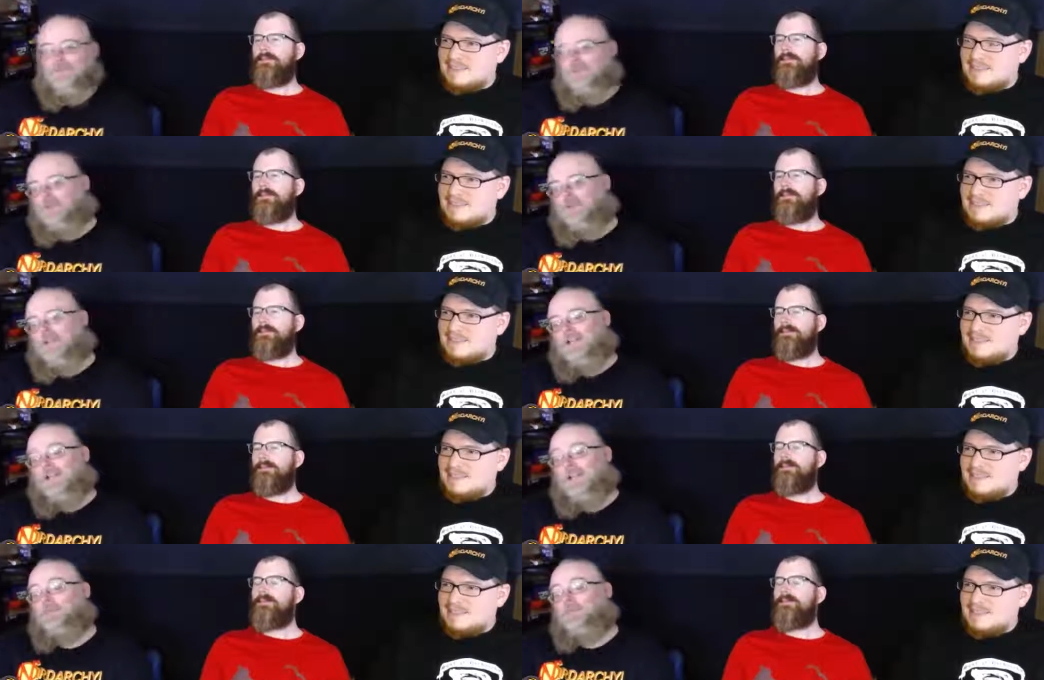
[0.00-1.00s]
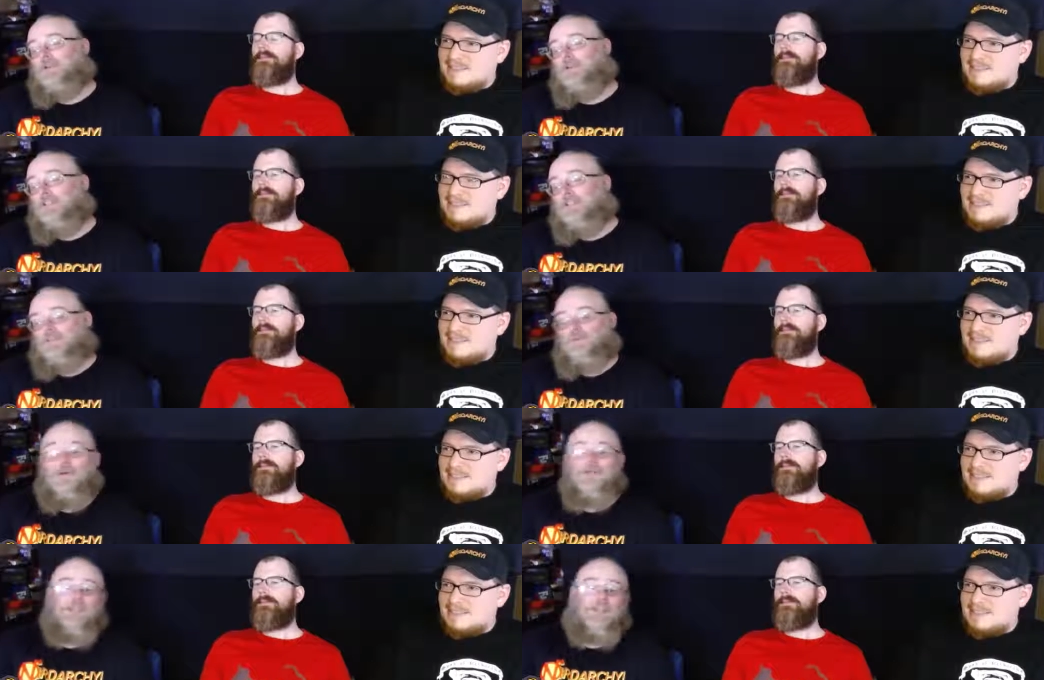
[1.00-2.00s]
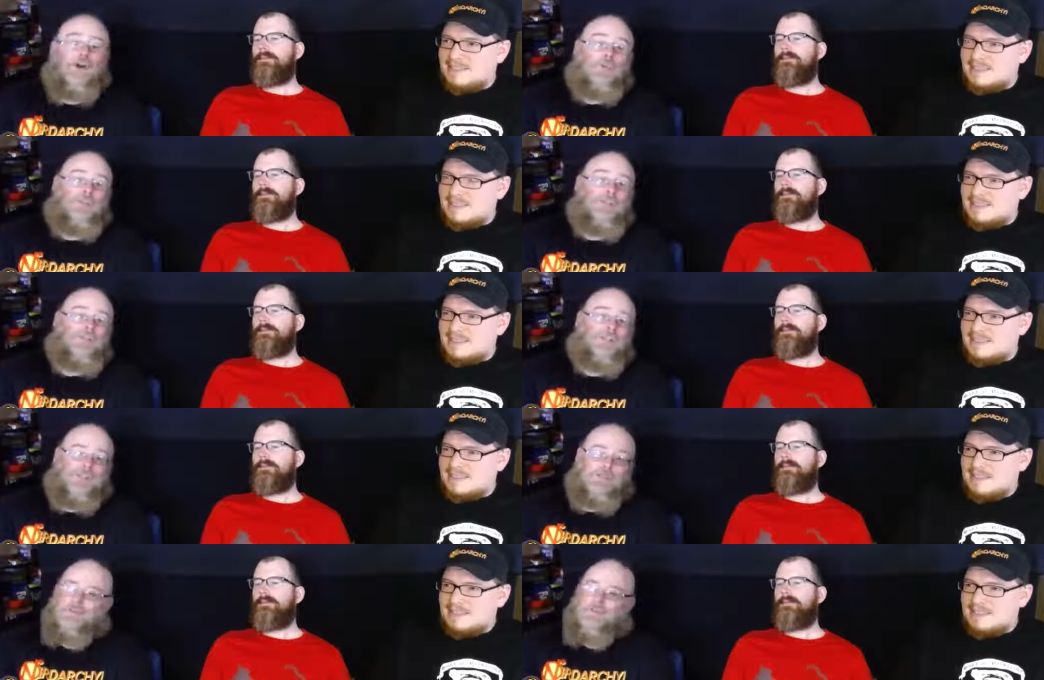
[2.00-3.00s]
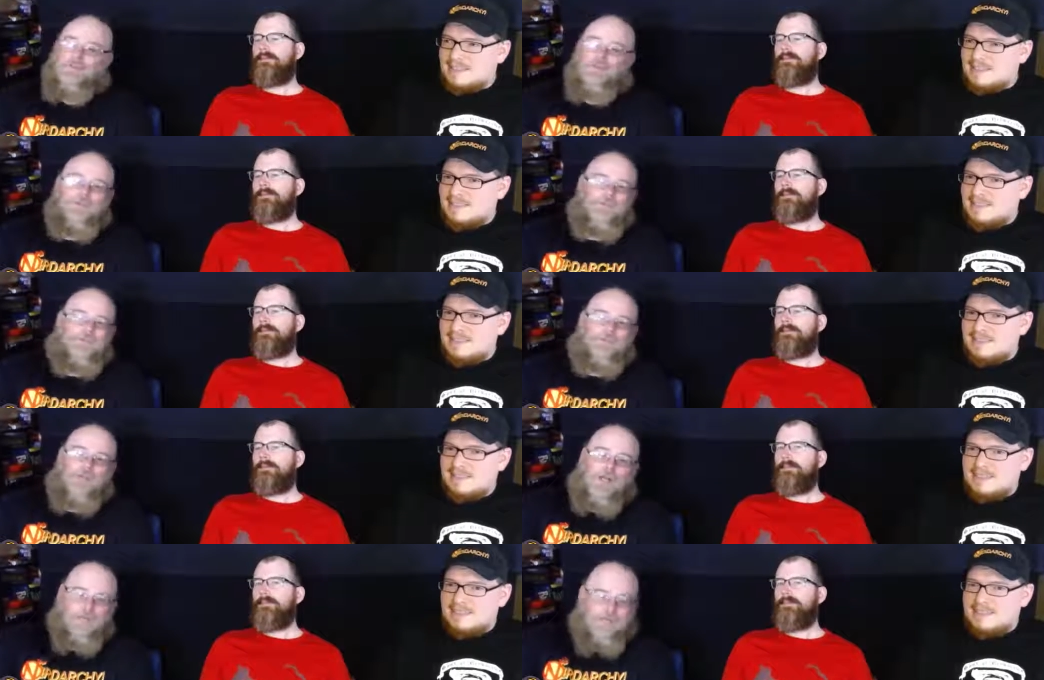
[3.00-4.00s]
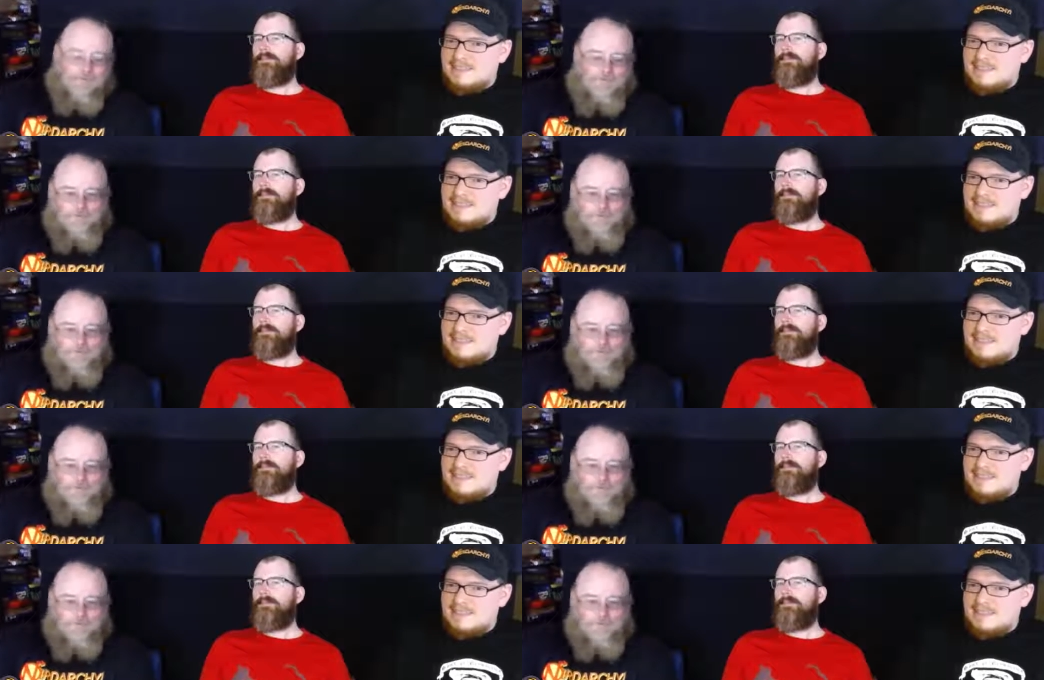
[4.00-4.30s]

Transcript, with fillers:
Speaker 1: Learn how to game with Nerdarchy as well as get RPG tips delivered right to your inbox.